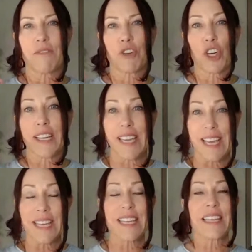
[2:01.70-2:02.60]
of
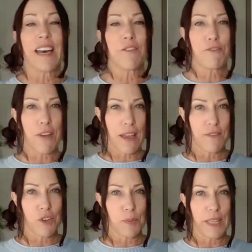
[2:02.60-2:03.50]
creating a
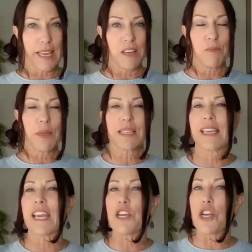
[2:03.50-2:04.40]
5-year plan because
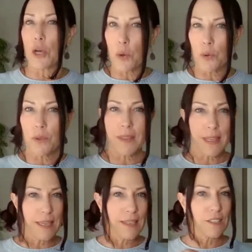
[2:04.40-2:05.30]
I know that
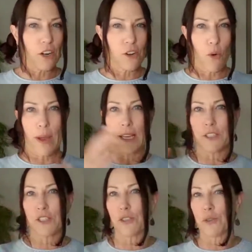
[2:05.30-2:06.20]
things are
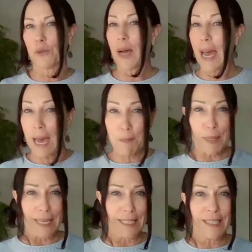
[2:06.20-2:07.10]
going to
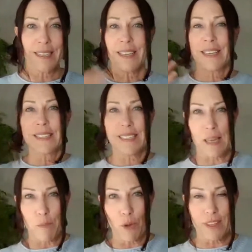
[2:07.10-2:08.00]
happen,
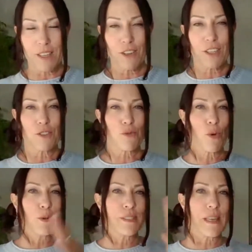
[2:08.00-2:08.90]
some within our
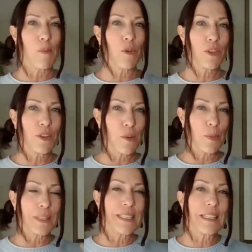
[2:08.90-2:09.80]
control, some
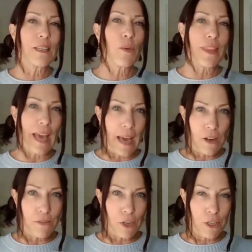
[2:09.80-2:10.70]
completely out
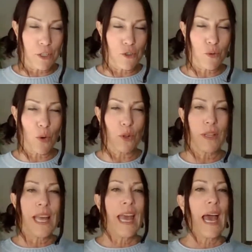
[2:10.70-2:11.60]
of our control.
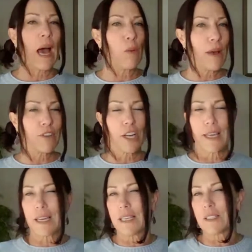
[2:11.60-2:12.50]
However,
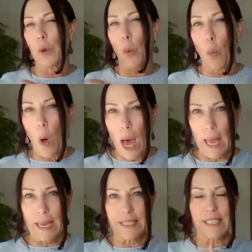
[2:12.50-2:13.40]
it is
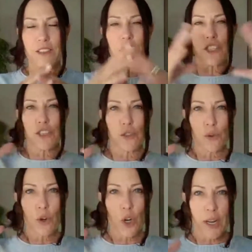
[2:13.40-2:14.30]
wise that you
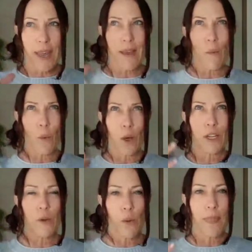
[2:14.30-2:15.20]
create, what do
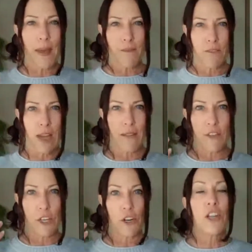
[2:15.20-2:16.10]
you want that
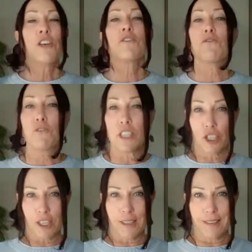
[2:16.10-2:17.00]
5-year
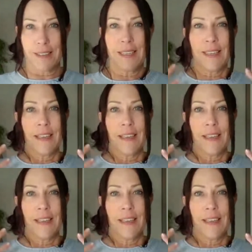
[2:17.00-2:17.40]
vision